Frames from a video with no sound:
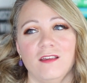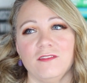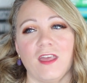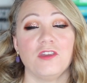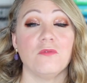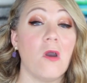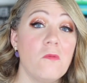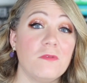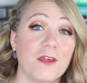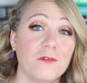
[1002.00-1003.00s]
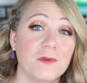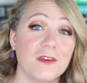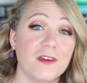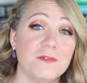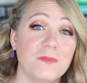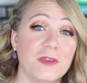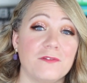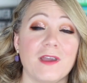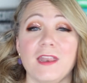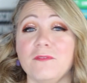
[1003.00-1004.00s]
like, you hope that'll be good, but you
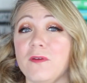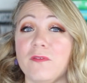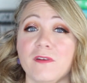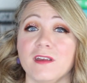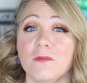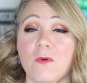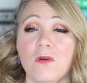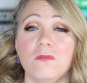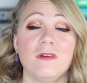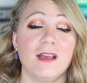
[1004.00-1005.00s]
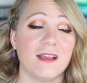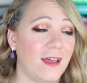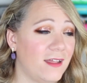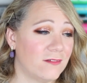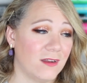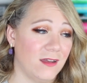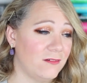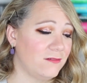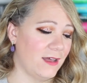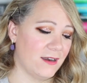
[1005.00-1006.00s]
kind of have a feeling it won't. Like, I don't know.